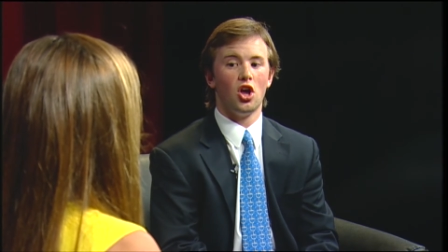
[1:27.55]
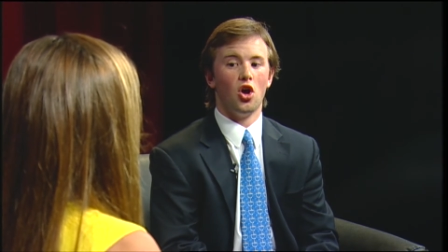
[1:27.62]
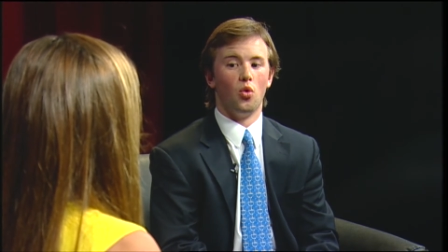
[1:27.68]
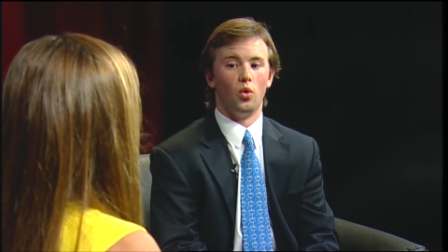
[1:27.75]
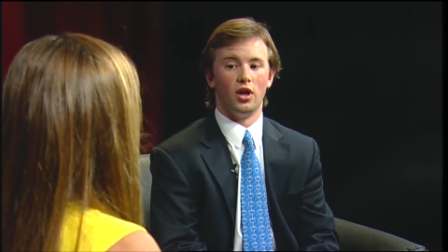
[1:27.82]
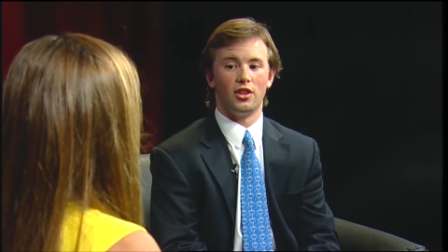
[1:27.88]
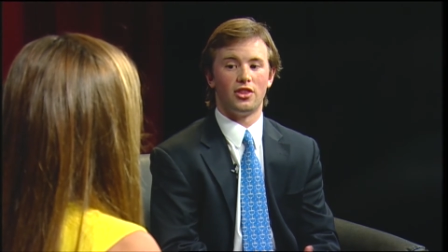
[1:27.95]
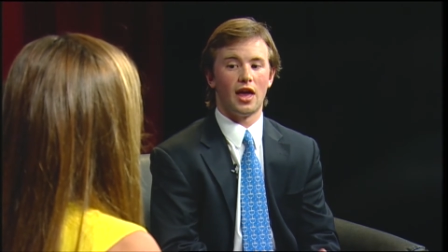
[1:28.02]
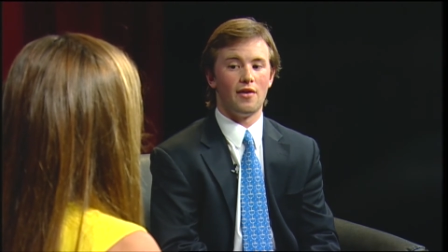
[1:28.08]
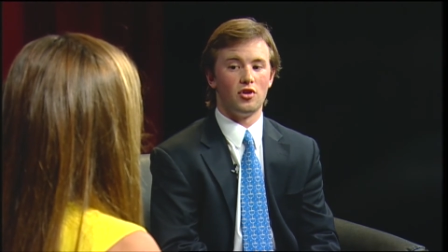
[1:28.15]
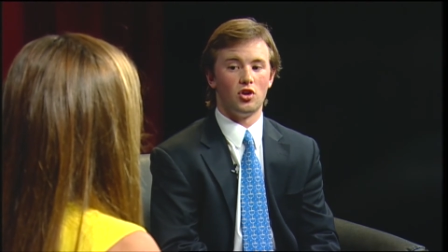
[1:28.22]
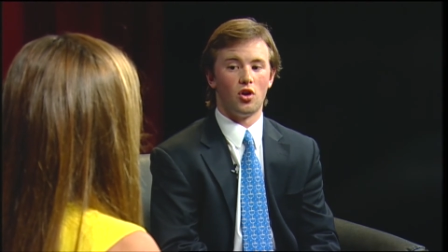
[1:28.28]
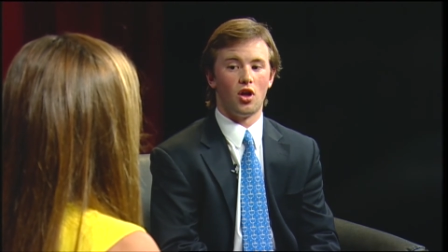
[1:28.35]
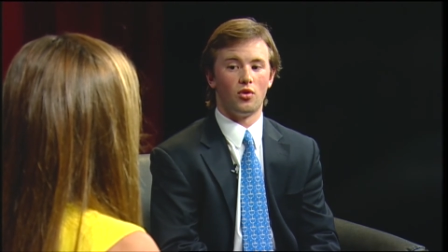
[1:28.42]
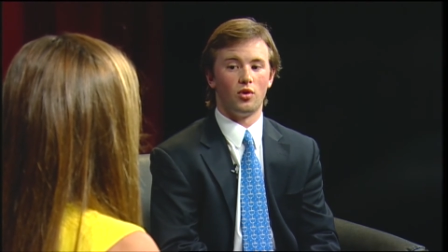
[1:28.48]
with Evan
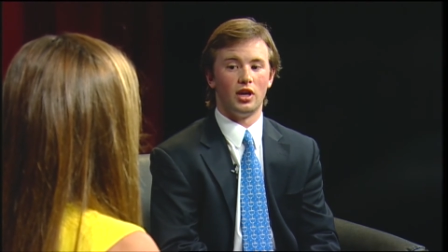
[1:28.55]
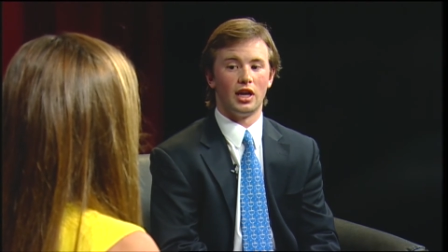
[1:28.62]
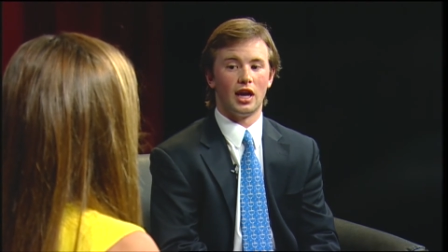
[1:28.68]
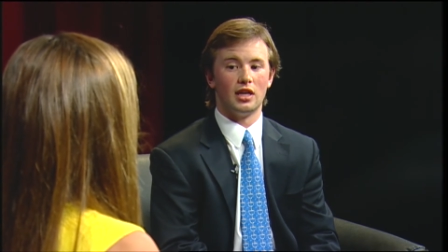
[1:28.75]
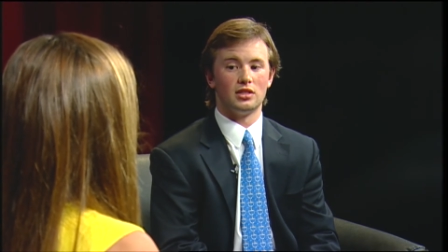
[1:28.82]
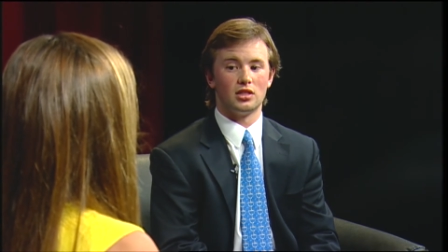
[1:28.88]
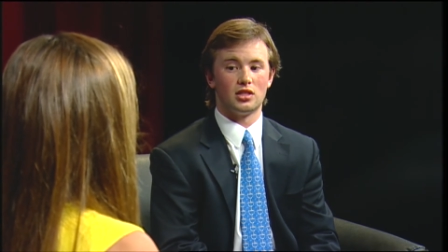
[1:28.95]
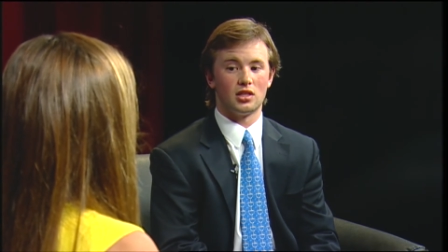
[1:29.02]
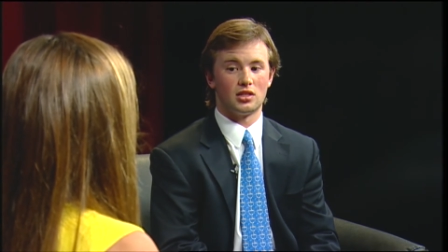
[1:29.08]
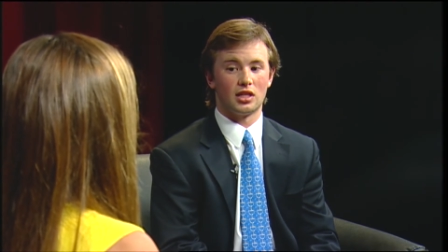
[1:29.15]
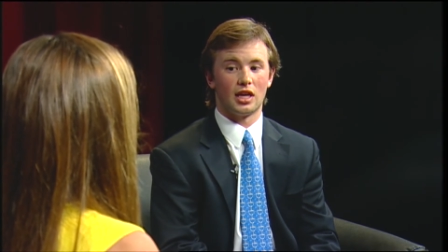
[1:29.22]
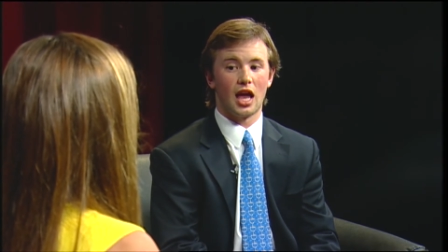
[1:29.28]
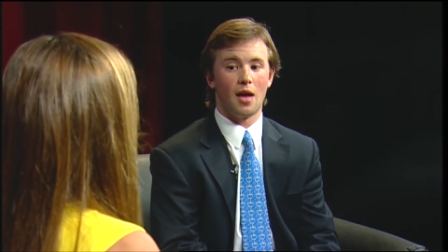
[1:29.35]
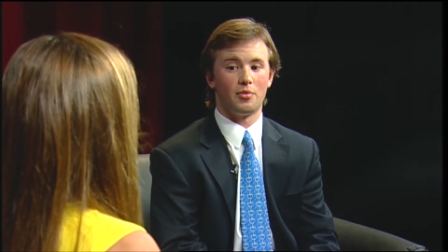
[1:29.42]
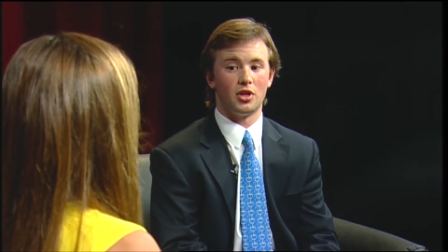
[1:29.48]
Rodriguez, assistant
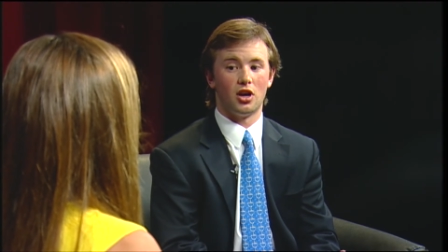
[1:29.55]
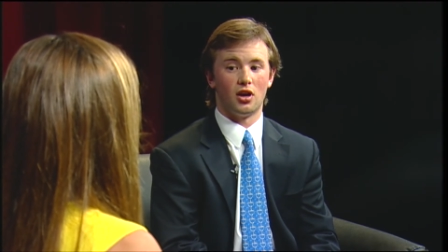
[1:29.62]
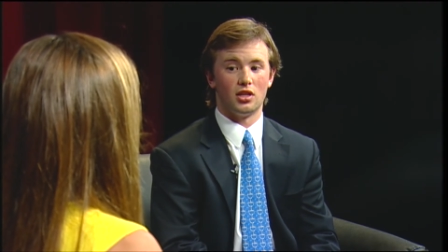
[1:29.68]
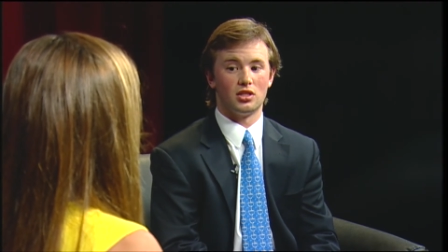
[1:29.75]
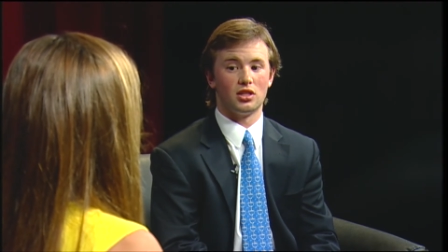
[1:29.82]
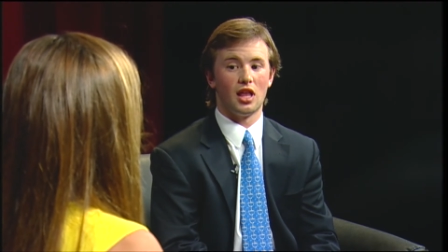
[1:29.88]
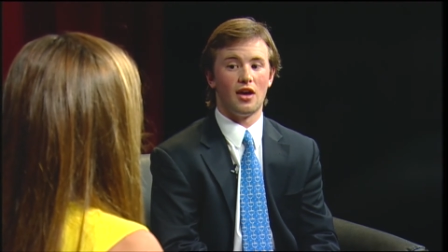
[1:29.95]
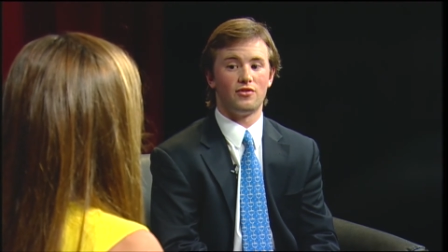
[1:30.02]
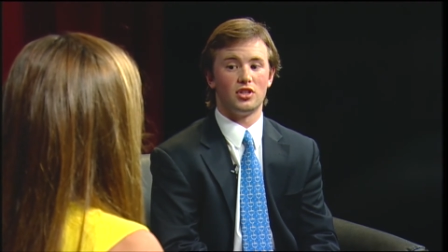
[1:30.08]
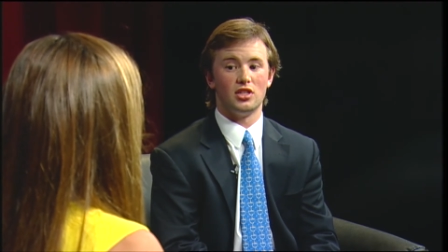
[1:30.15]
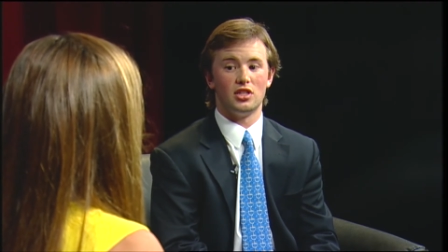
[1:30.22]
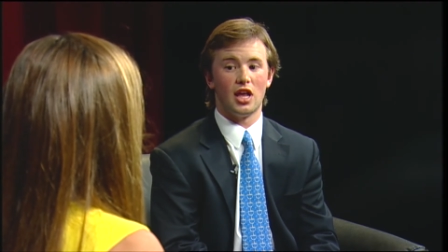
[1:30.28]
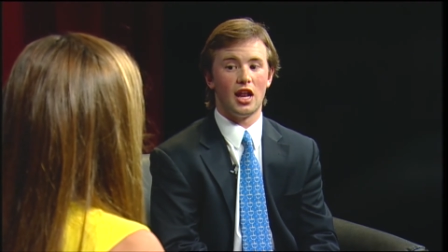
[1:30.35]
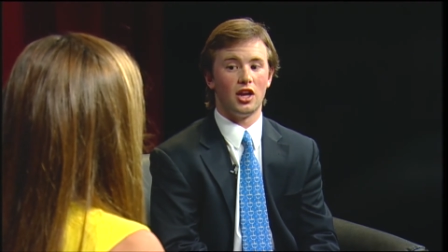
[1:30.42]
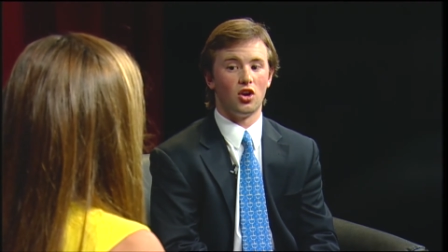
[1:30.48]
captain, on his left, and
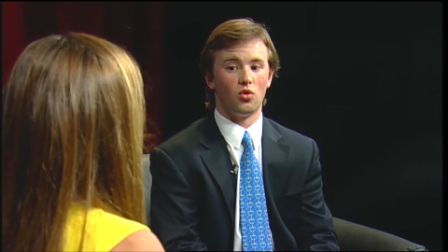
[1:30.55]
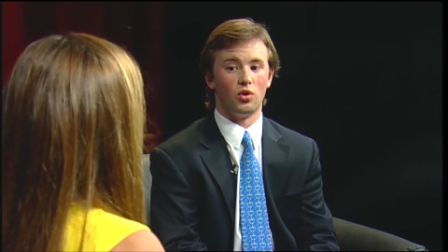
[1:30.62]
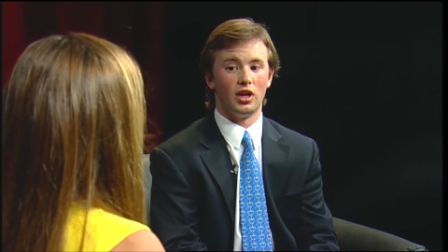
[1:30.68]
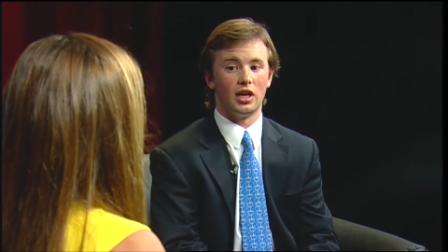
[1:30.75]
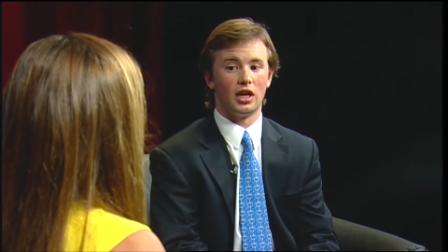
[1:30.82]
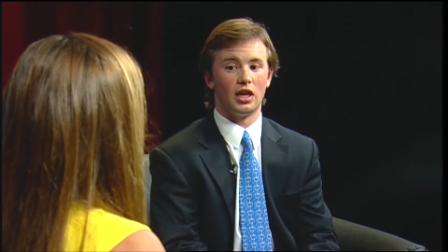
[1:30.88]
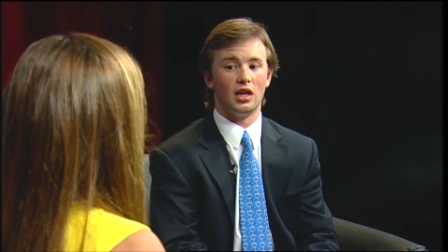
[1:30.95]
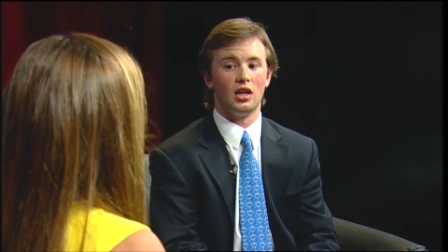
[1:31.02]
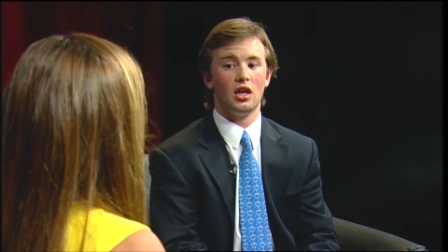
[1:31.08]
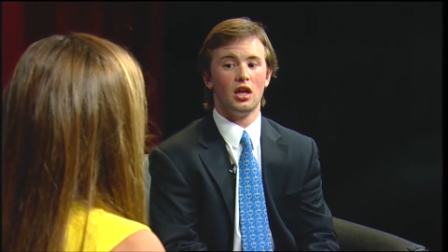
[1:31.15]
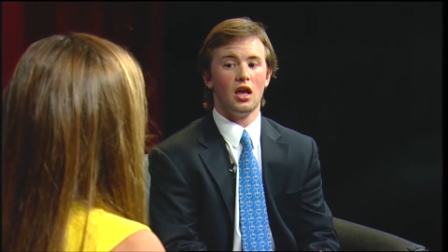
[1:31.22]
Danny O'Regan,